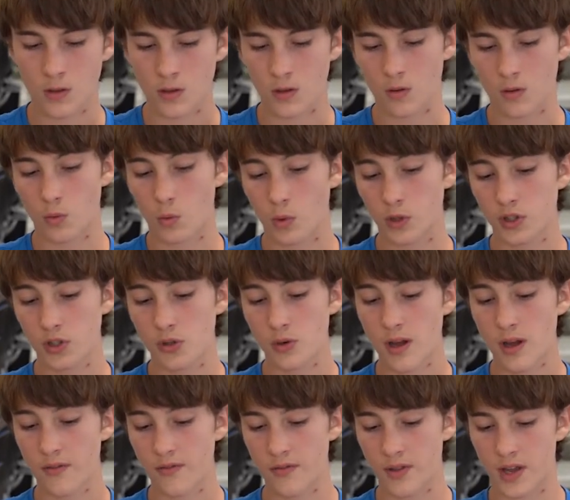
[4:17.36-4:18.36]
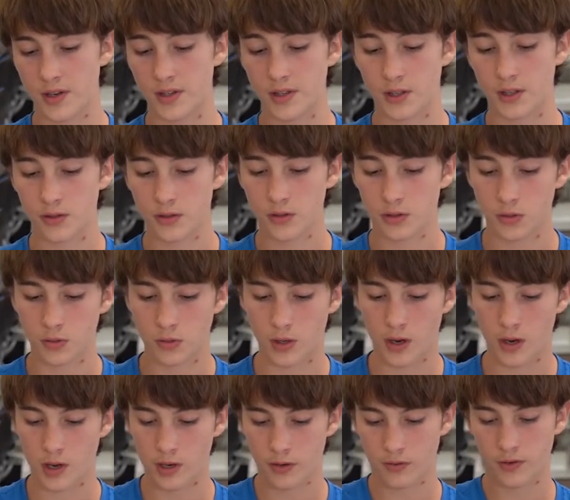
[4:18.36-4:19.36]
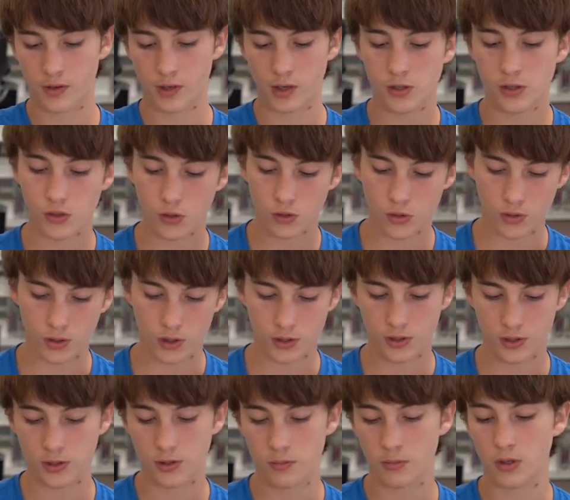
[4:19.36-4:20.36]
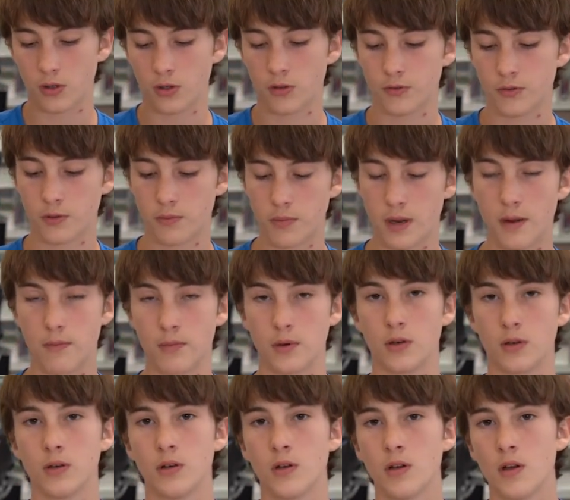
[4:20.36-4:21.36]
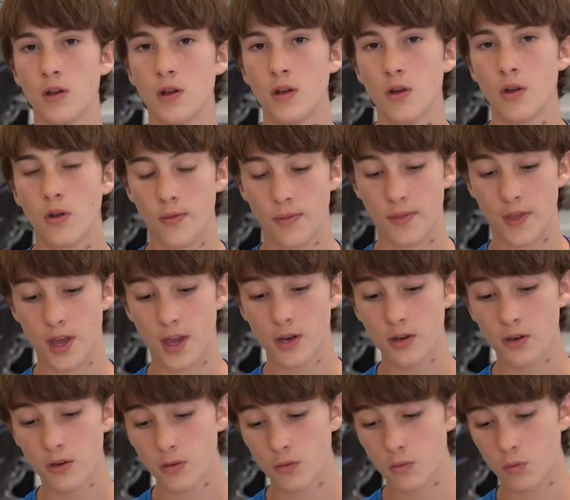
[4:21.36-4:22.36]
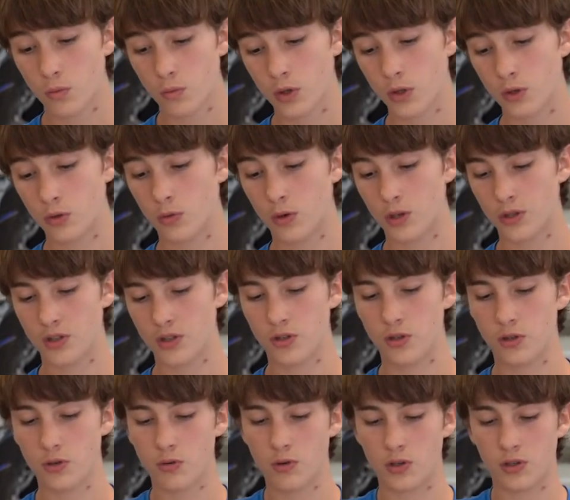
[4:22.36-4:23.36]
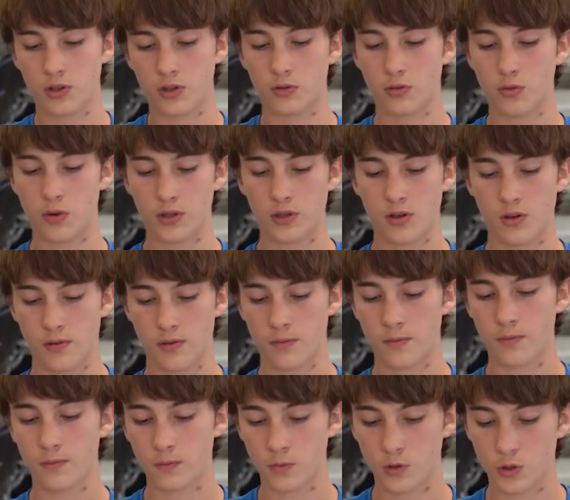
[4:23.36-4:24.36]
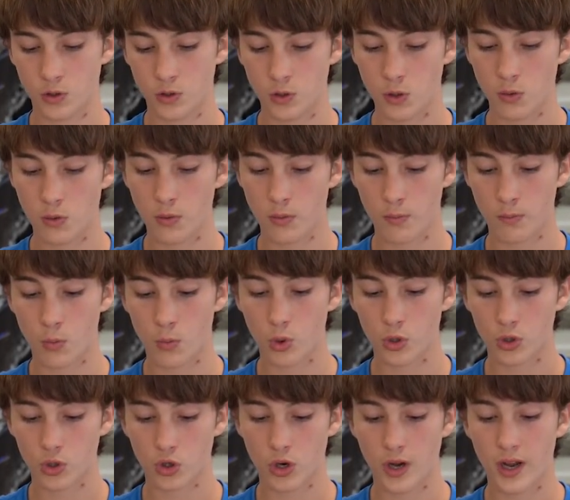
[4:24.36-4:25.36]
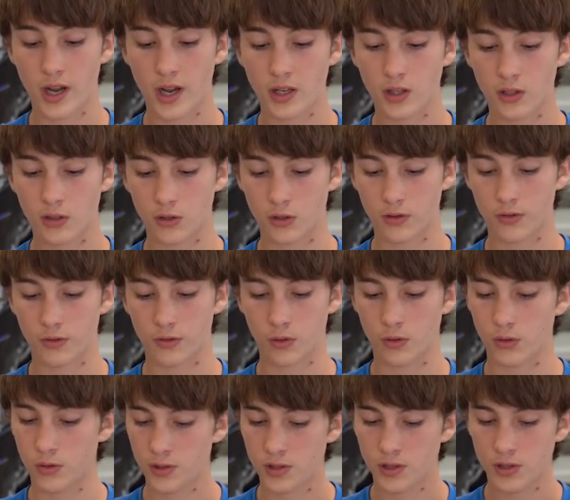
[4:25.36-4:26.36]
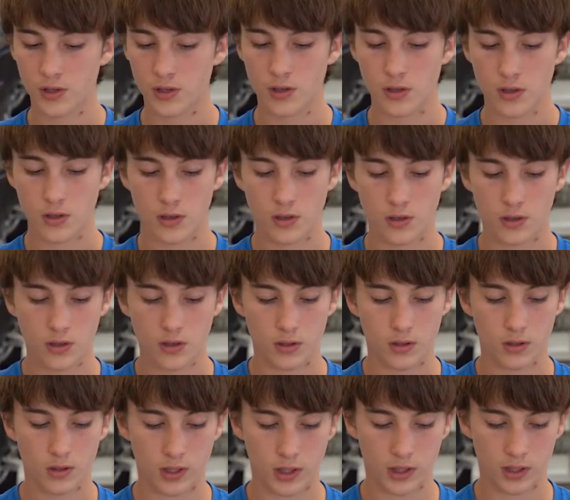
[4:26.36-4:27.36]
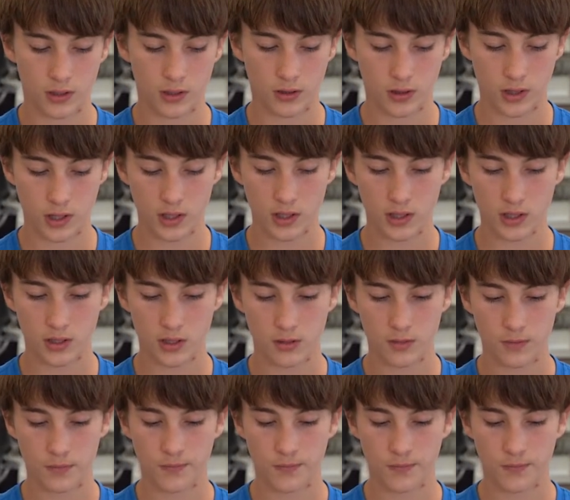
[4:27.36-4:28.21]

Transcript: Once you have that done, you now have a nice cross in the middle of your paper. Then what you'll want to do is you'll want to do more triangular folds like this,